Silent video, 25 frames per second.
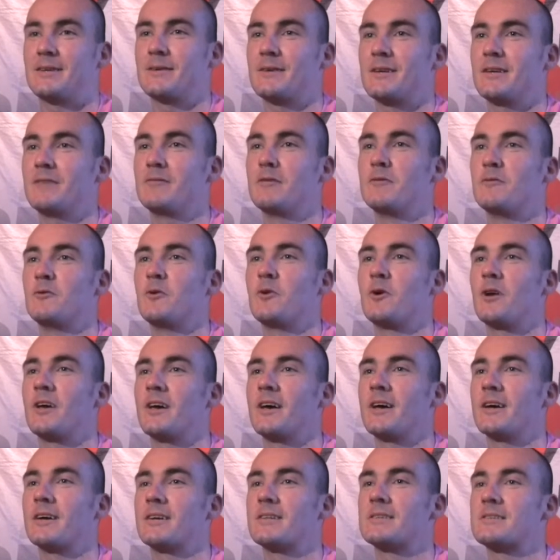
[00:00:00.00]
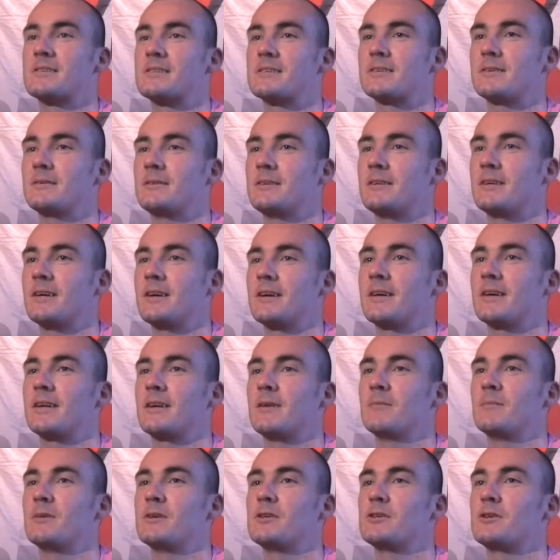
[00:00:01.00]
Even Rory Higgins, you can't get
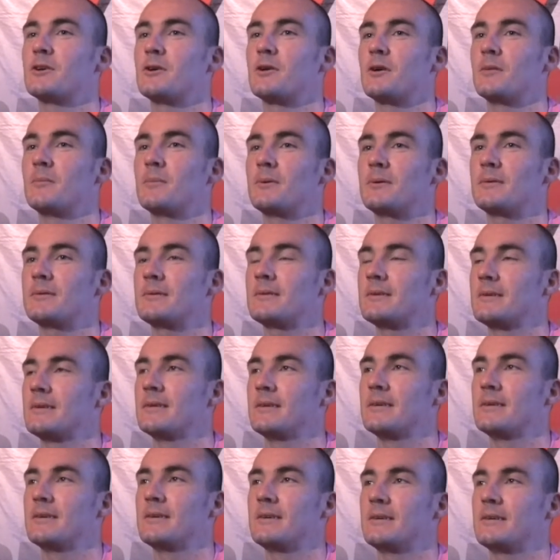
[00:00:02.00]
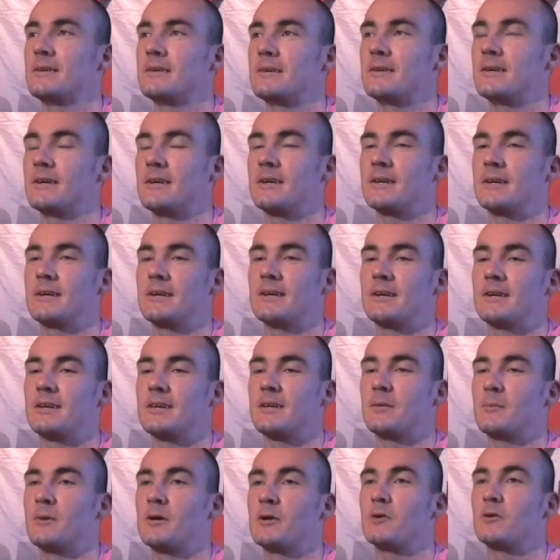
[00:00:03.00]
him to shut up. I
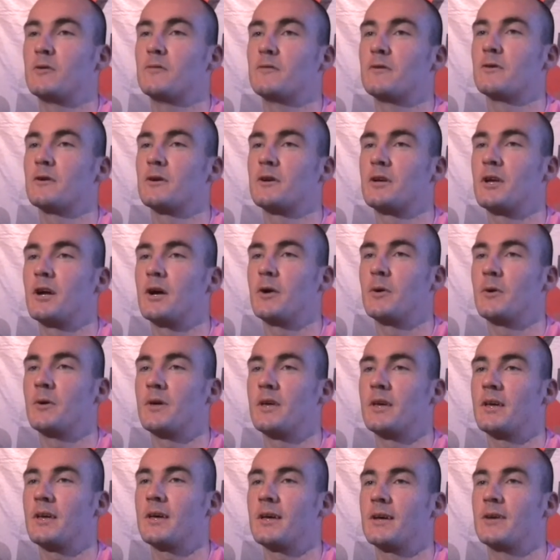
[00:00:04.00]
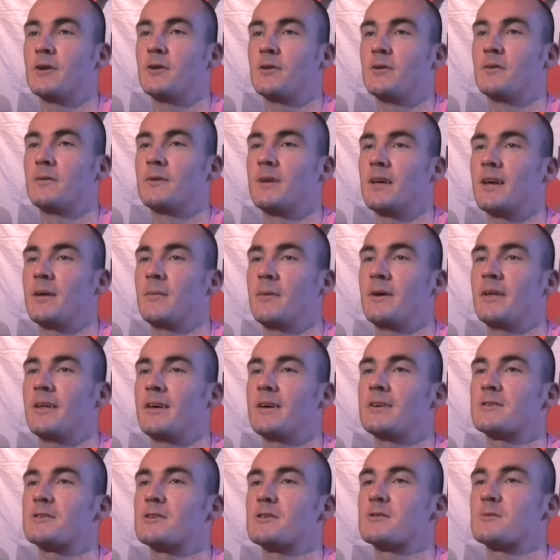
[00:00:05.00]
think he might go for a karaoke king on
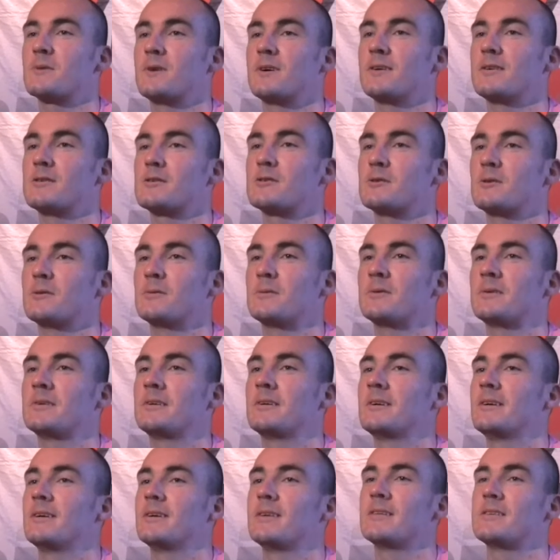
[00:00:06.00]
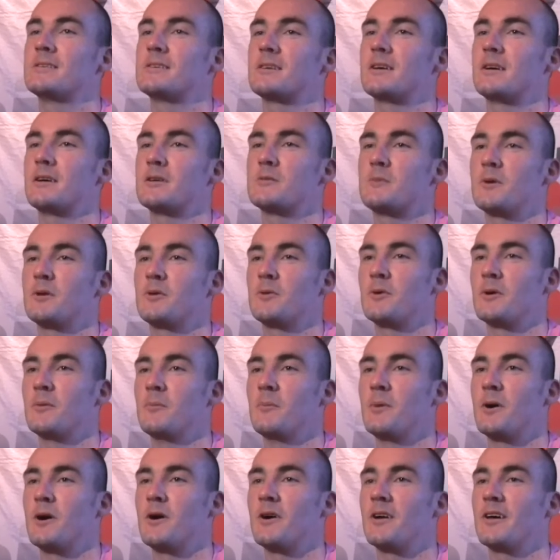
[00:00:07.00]
M&S as well, so I'd say it's
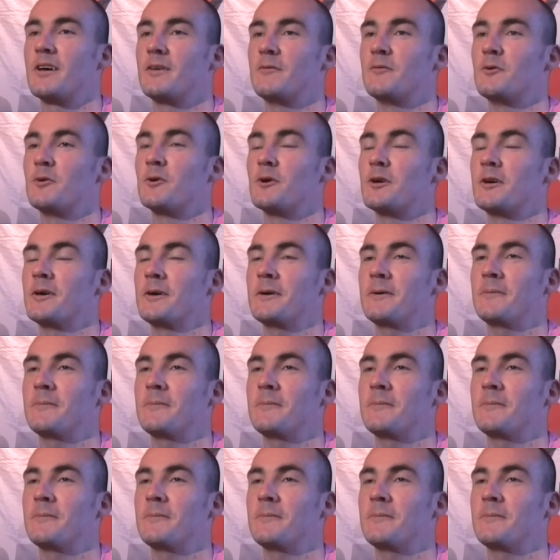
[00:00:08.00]
between Barry and Rory.